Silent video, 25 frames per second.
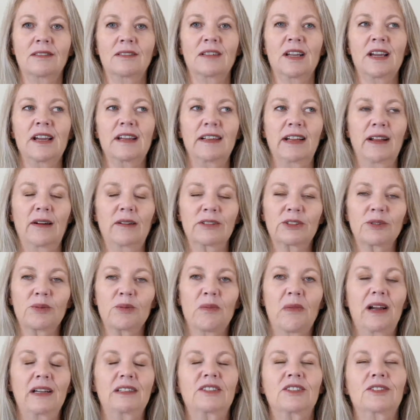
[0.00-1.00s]
Now it's
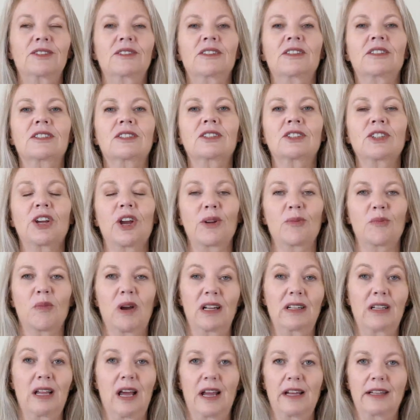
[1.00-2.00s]
my turn to shine my
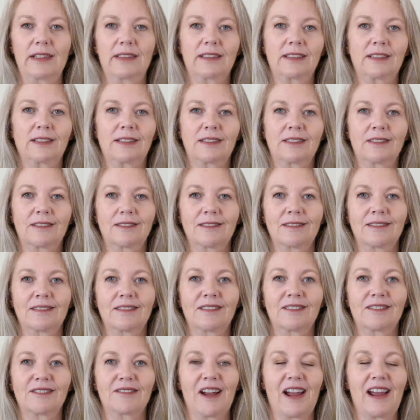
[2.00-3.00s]
light,
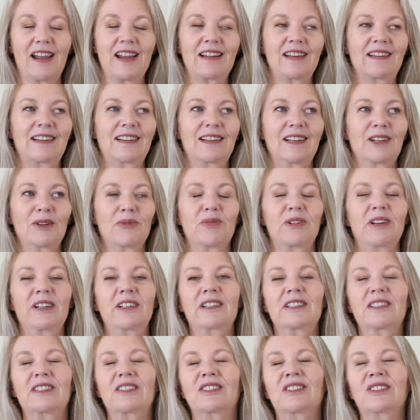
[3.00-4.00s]
right?
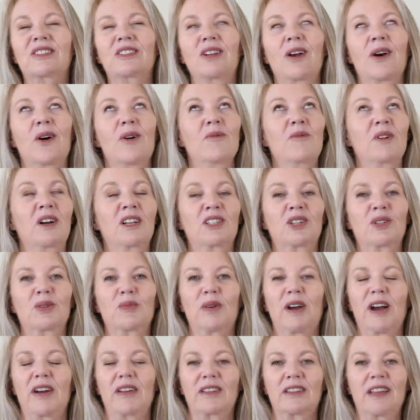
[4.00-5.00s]
Brenda is so much
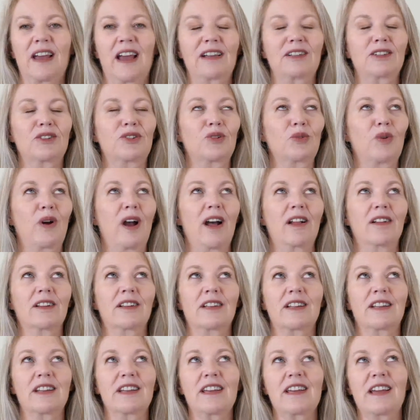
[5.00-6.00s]
about that
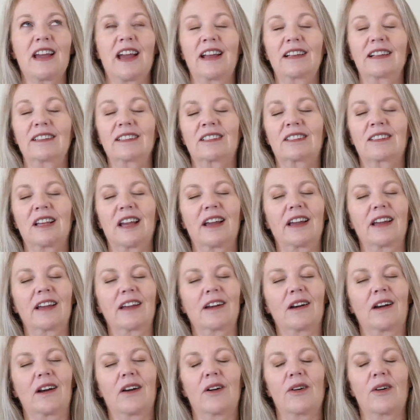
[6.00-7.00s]
duality and saying,
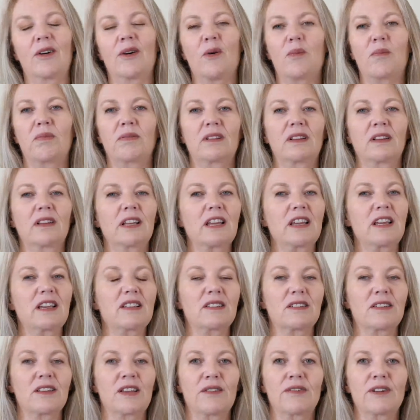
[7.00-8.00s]
oh,
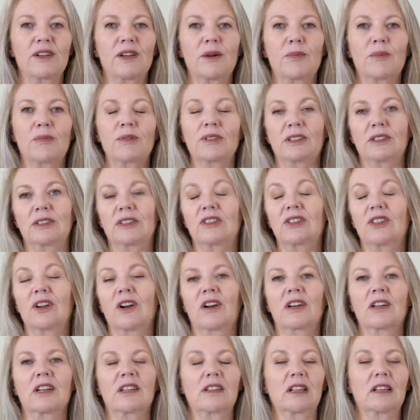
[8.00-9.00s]
please give it up with the
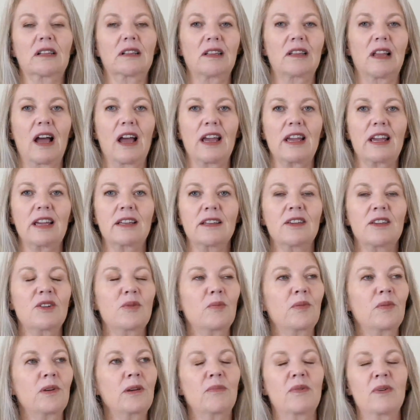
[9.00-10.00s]
dark and the light. You
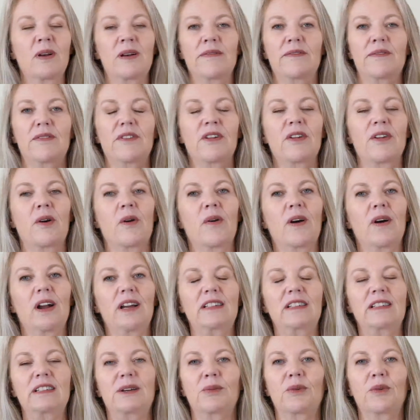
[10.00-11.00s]
people have no
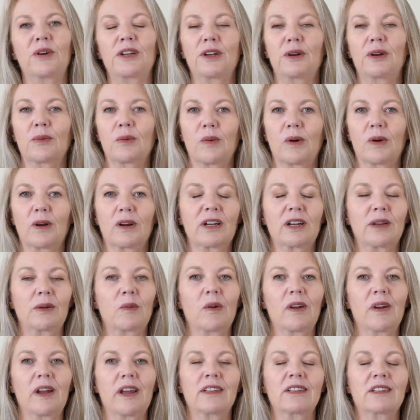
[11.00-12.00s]
idea what you're working
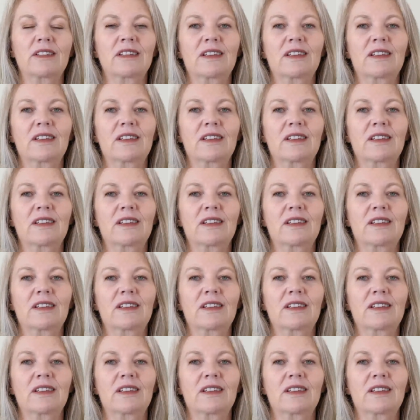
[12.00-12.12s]
with.